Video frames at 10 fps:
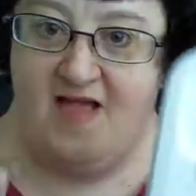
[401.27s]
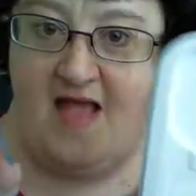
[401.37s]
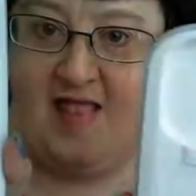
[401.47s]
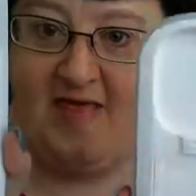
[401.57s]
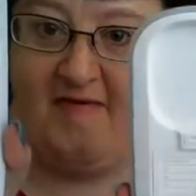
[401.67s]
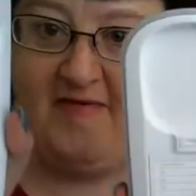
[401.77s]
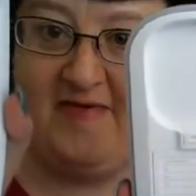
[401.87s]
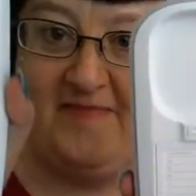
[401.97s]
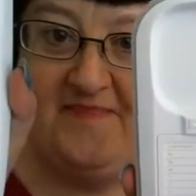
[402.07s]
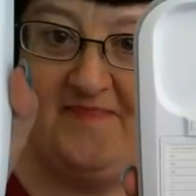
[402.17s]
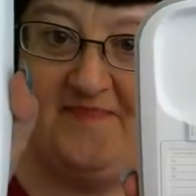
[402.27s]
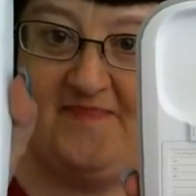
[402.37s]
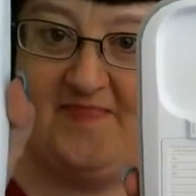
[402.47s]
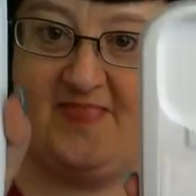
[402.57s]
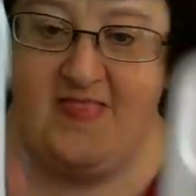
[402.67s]
I love it.
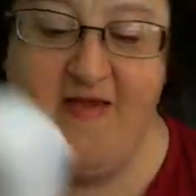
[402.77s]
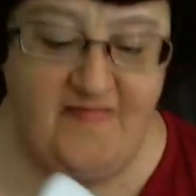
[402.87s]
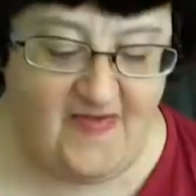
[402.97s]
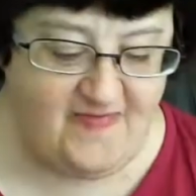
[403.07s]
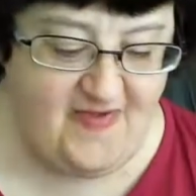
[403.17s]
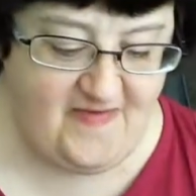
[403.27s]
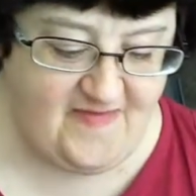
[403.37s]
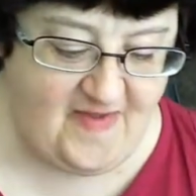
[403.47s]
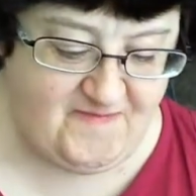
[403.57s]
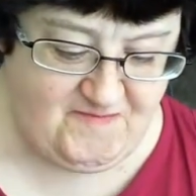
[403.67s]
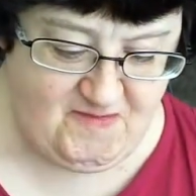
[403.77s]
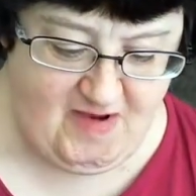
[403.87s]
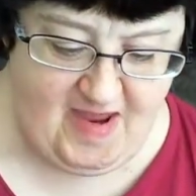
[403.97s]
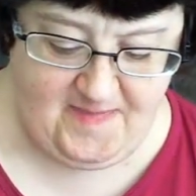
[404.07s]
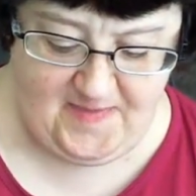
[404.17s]
Love, love, love. I'm
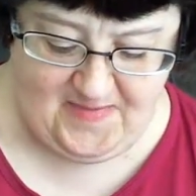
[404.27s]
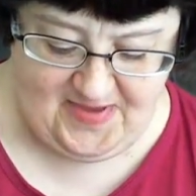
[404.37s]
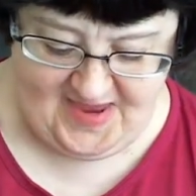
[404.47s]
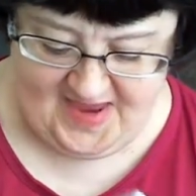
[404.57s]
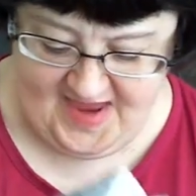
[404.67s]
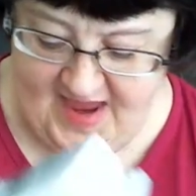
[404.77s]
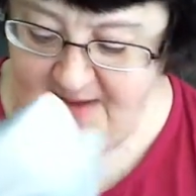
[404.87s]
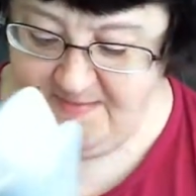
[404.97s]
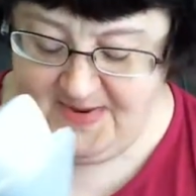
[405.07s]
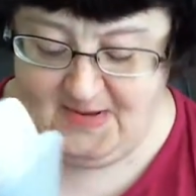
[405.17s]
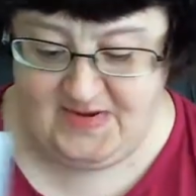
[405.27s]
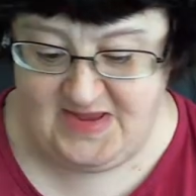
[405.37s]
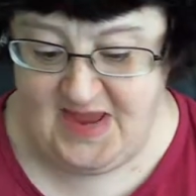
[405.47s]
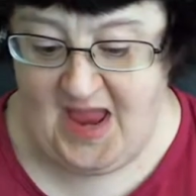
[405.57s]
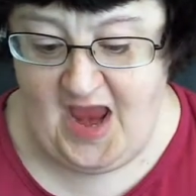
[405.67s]
very happy with it. But I
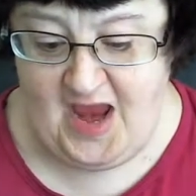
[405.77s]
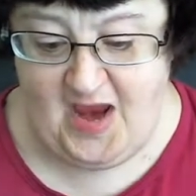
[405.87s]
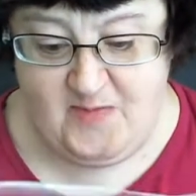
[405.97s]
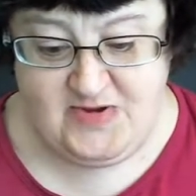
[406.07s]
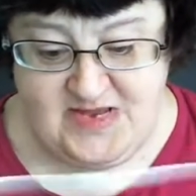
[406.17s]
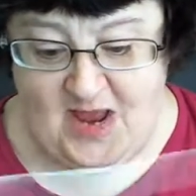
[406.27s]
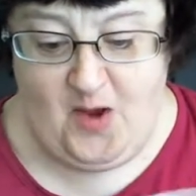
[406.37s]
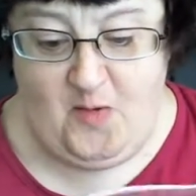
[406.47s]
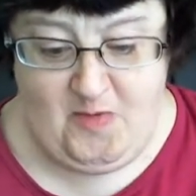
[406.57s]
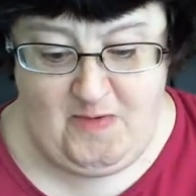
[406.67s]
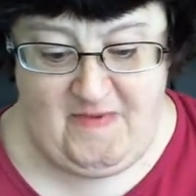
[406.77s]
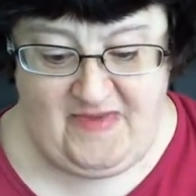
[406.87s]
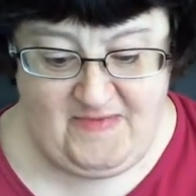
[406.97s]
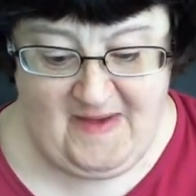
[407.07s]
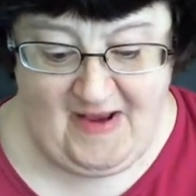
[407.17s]
was not I was not over about
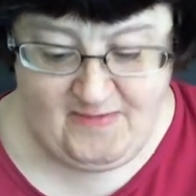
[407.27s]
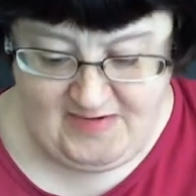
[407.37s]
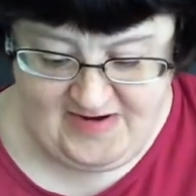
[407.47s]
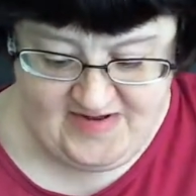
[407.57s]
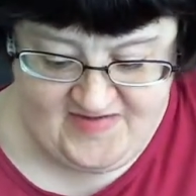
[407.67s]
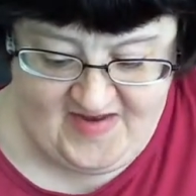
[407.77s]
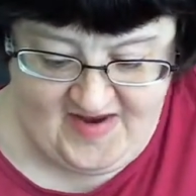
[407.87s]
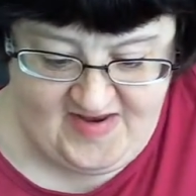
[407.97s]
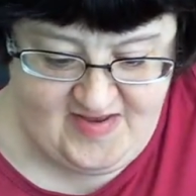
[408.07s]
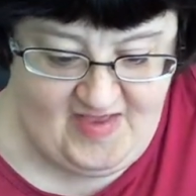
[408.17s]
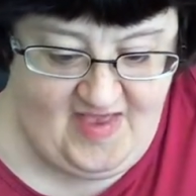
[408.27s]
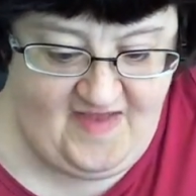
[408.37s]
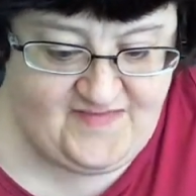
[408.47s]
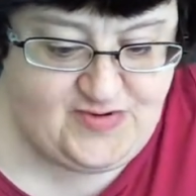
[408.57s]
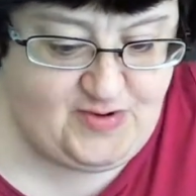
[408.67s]
the battery thing. So I'll
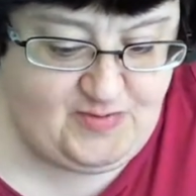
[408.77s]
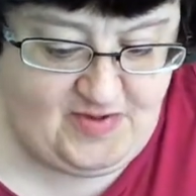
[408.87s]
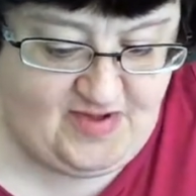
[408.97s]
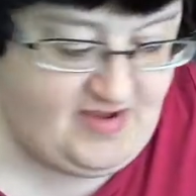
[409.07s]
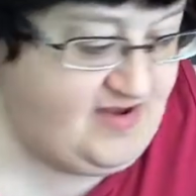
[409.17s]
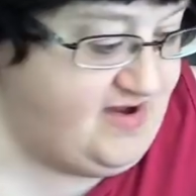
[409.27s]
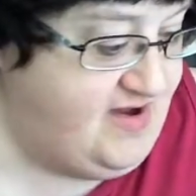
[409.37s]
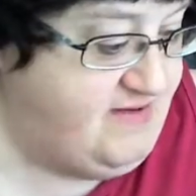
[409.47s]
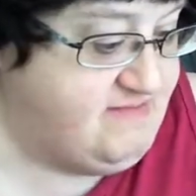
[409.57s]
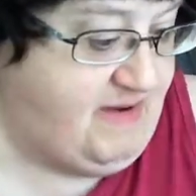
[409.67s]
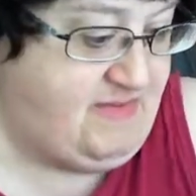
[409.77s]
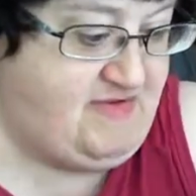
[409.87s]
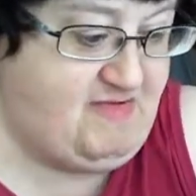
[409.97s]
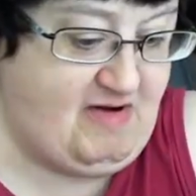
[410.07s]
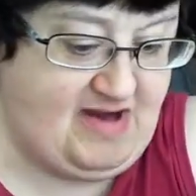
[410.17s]
have to uh maybe
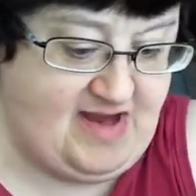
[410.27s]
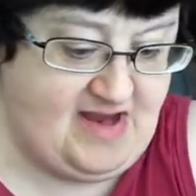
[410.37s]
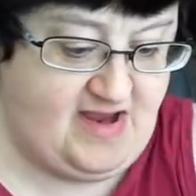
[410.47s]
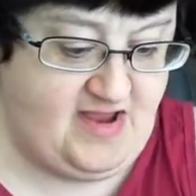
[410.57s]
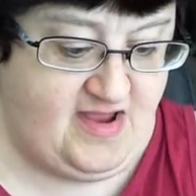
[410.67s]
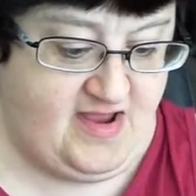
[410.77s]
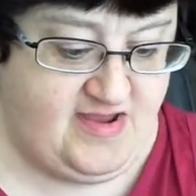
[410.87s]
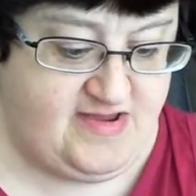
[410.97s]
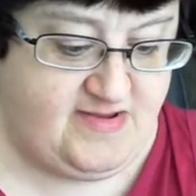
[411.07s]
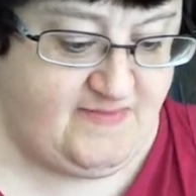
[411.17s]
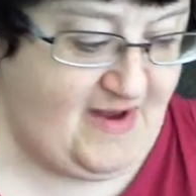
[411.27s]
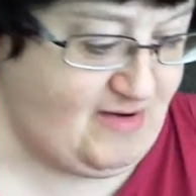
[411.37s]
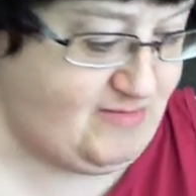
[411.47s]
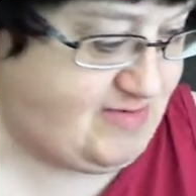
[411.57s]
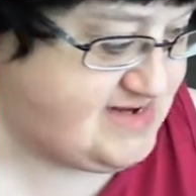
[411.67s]
try and get uh some
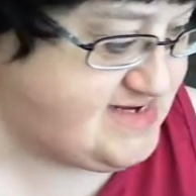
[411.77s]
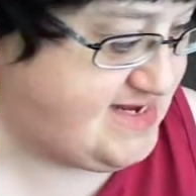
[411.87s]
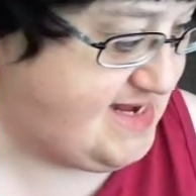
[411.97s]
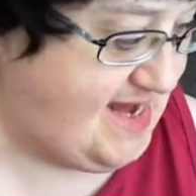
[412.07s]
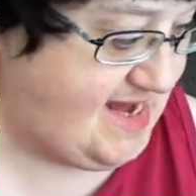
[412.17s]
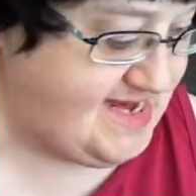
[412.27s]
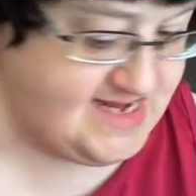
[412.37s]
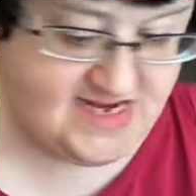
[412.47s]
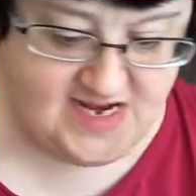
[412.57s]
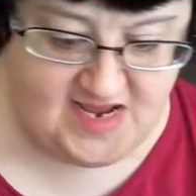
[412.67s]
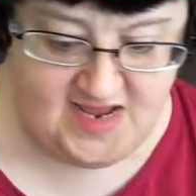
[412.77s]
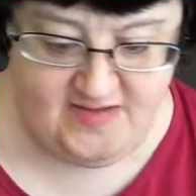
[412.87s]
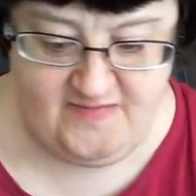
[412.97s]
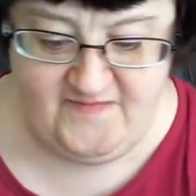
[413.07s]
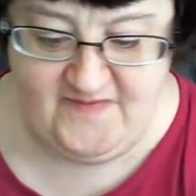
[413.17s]
batteries tonight
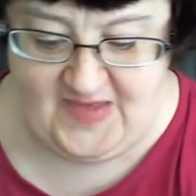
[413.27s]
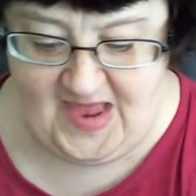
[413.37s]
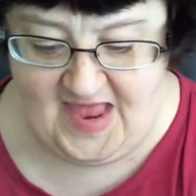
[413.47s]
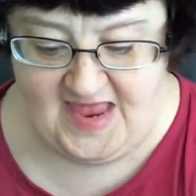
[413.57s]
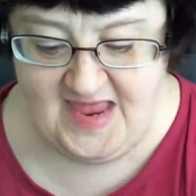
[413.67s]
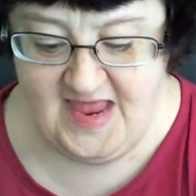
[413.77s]
um for that.